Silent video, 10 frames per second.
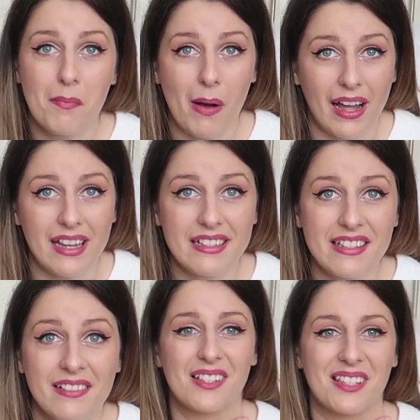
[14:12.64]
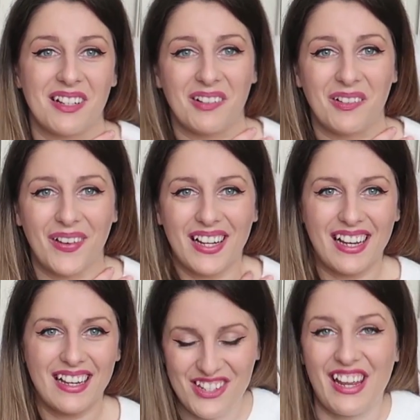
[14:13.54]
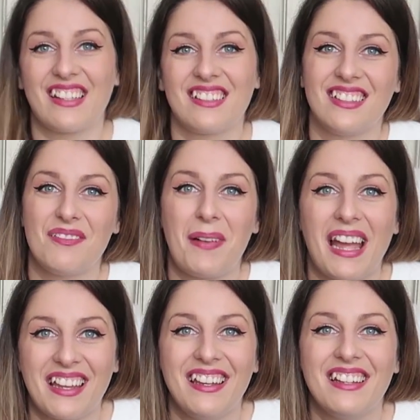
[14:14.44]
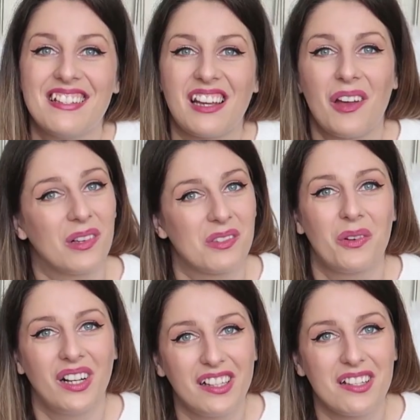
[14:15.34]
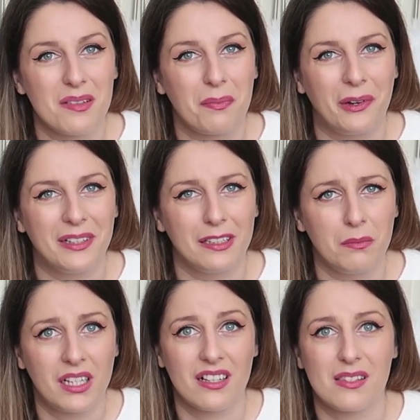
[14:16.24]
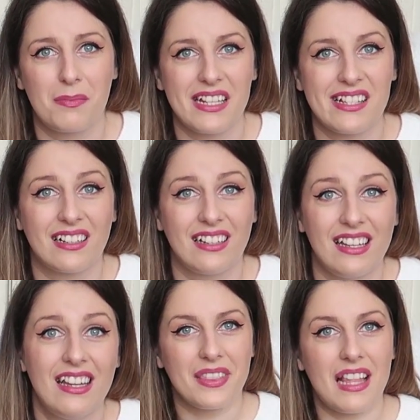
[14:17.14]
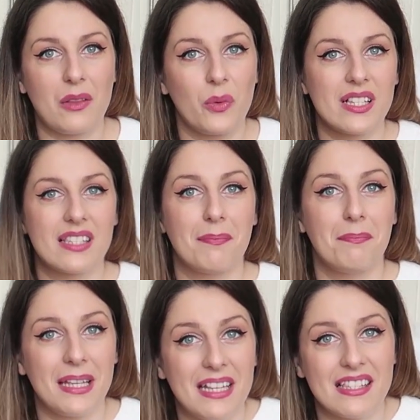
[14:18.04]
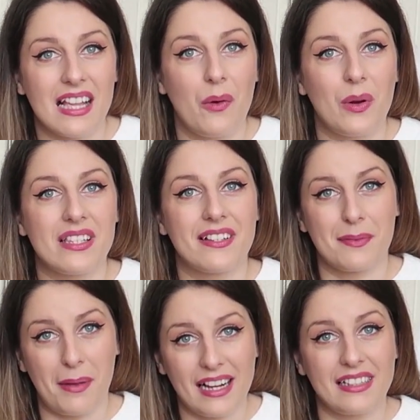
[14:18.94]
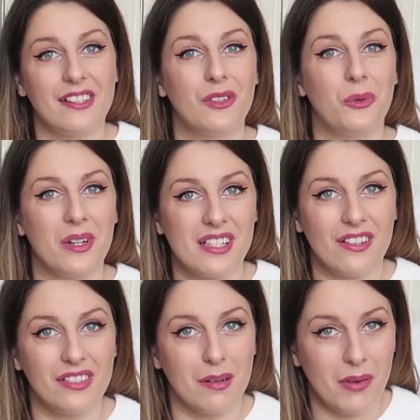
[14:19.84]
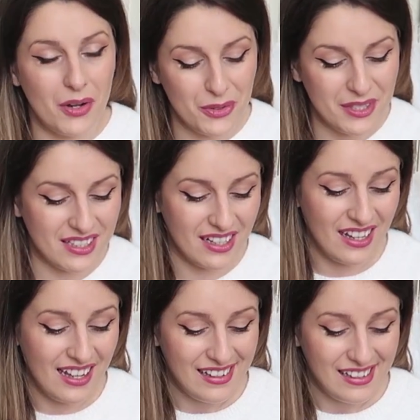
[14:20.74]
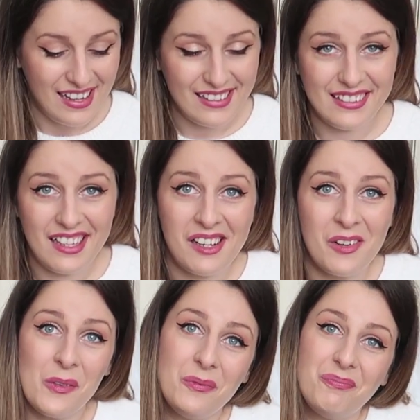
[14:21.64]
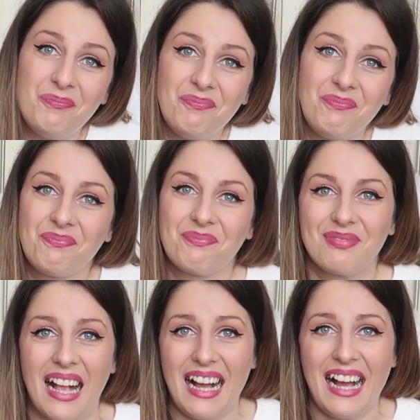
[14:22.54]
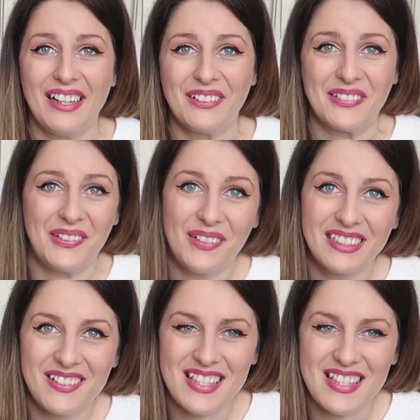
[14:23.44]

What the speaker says: buy it. So when I checked the package, I was really disappointed because basically that was the piece I was expecting to receive the most, and now I don't know what to